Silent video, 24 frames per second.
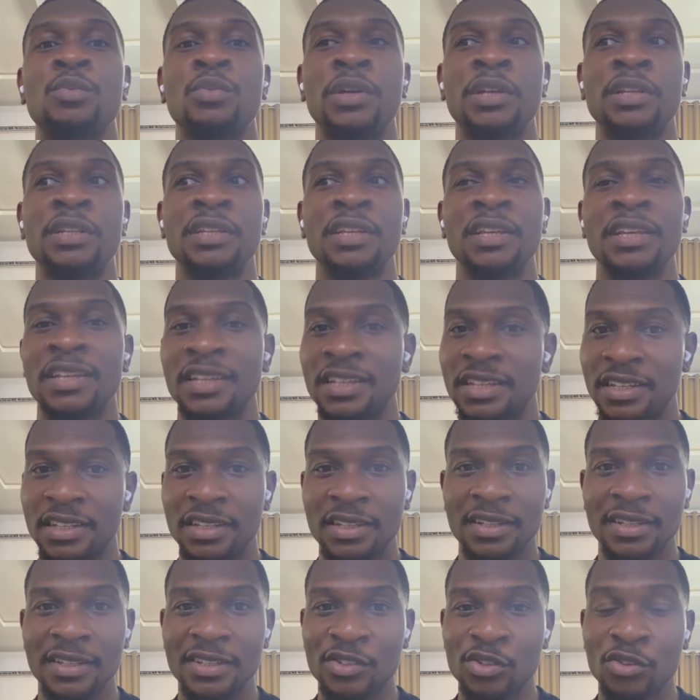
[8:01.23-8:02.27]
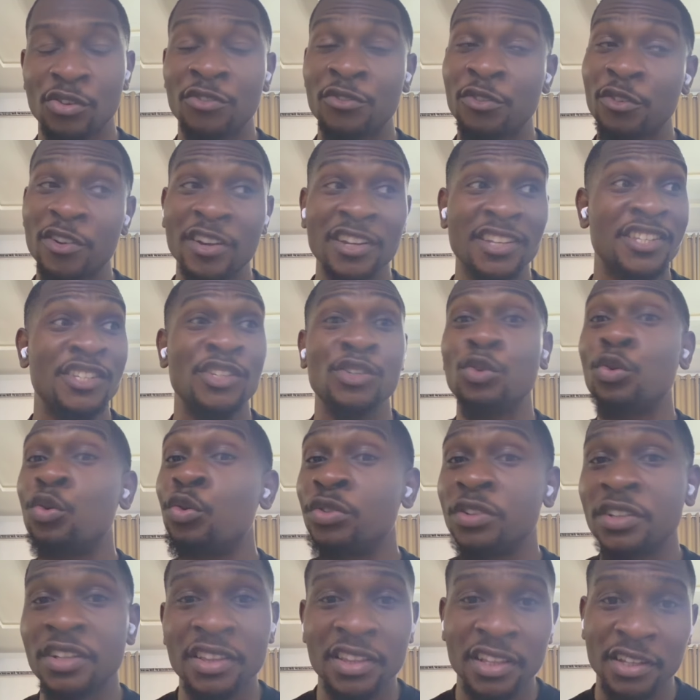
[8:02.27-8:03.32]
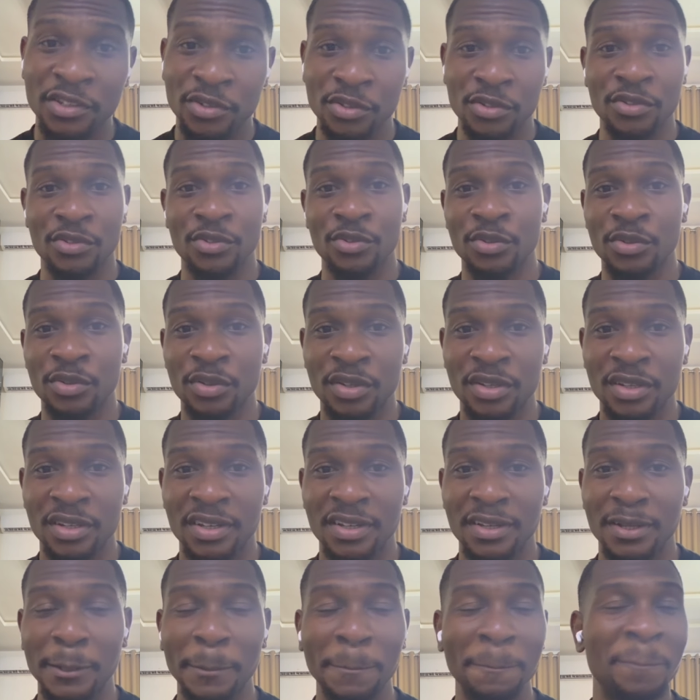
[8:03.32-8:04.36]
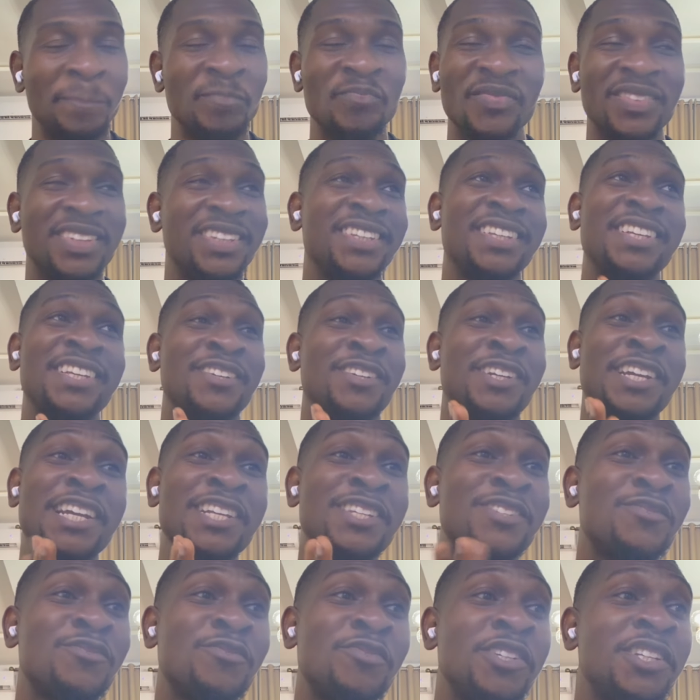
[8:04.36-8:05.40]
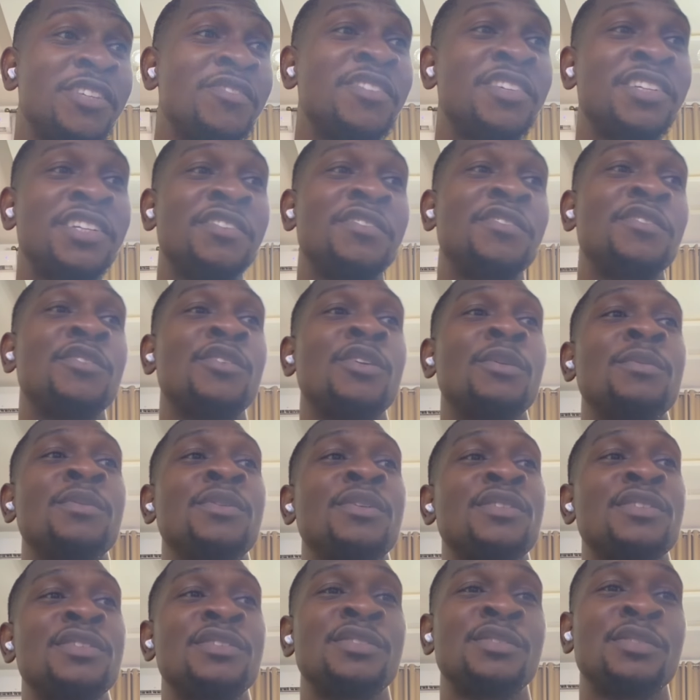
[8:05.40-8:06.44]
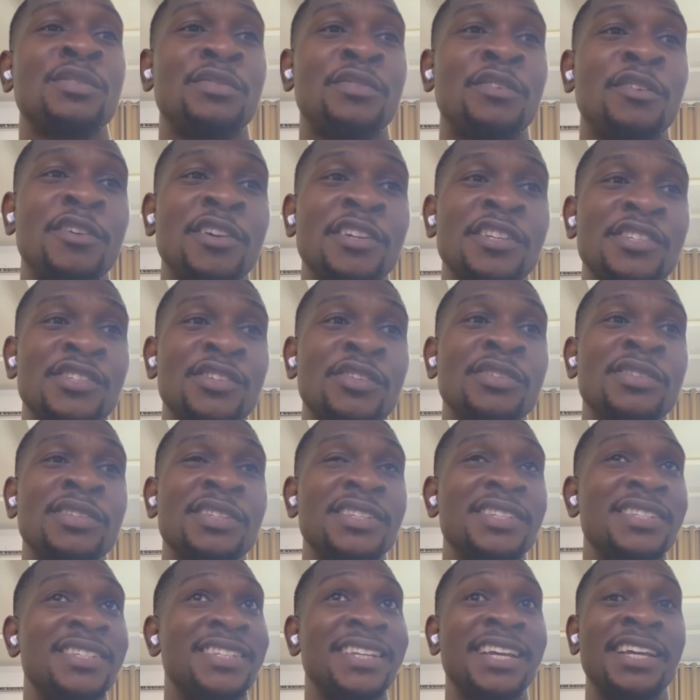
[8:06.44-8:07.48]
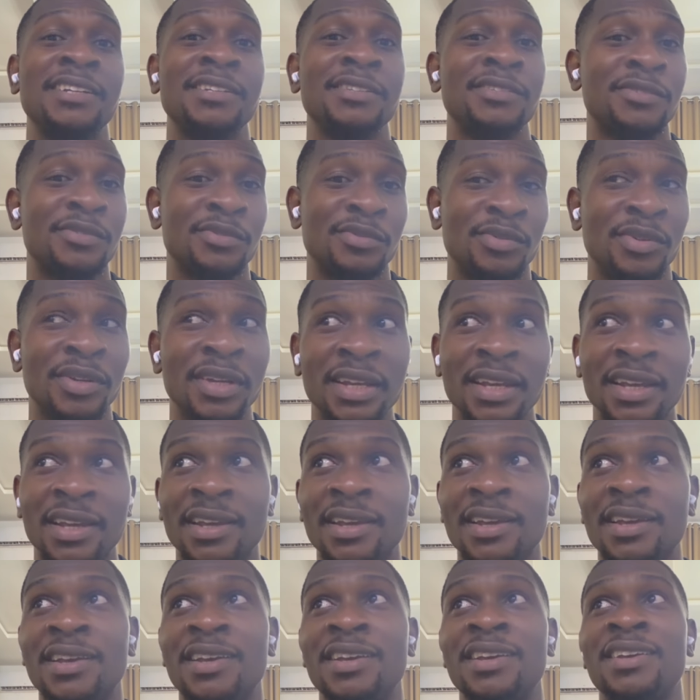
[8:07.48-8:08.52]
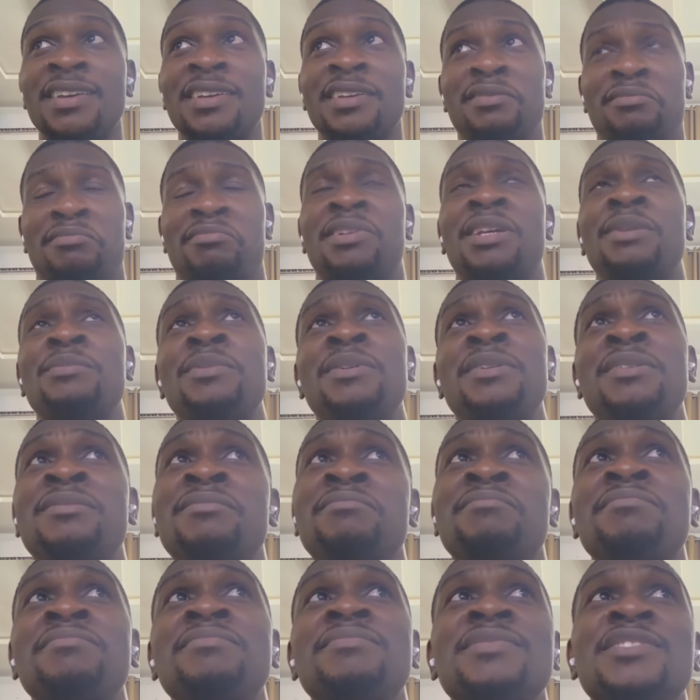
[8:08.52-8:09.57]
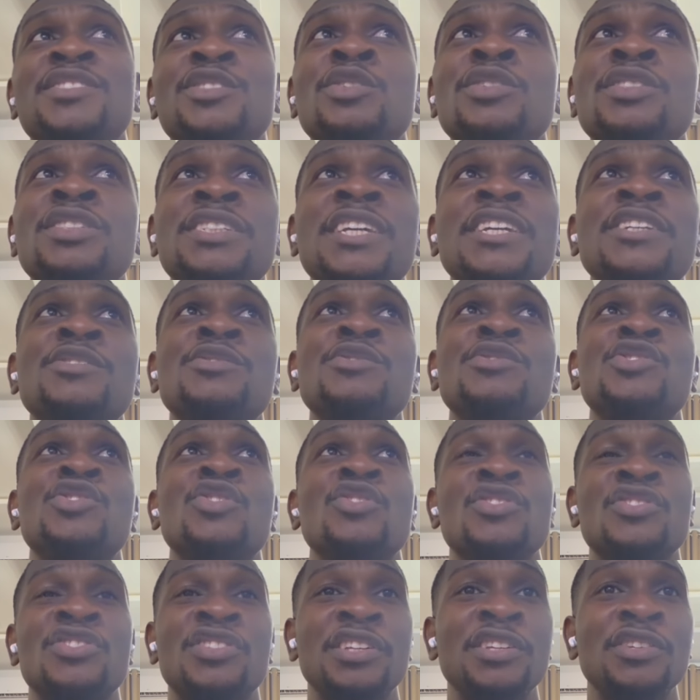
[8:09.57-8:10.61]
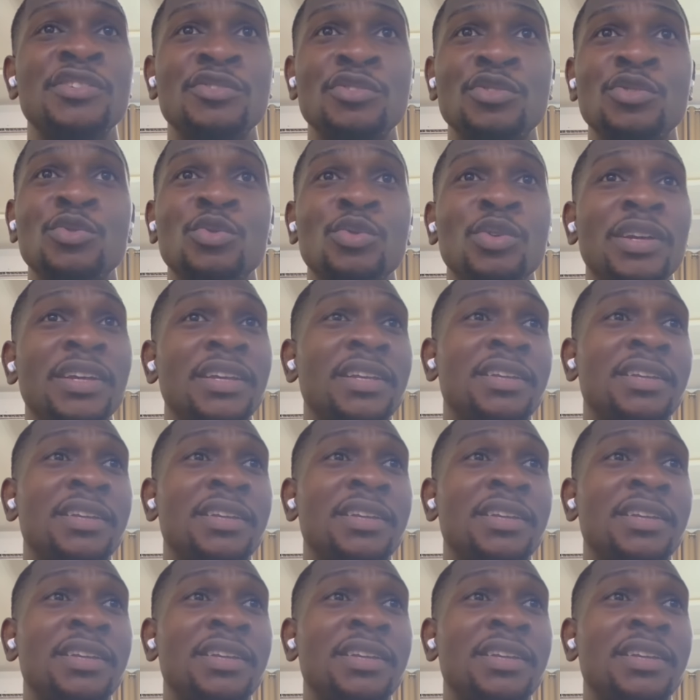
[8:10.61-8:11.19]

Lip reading: when Forex is the only thing you do. It gets really, really difficult because, Forex is not designed to, it's not designed to sustain you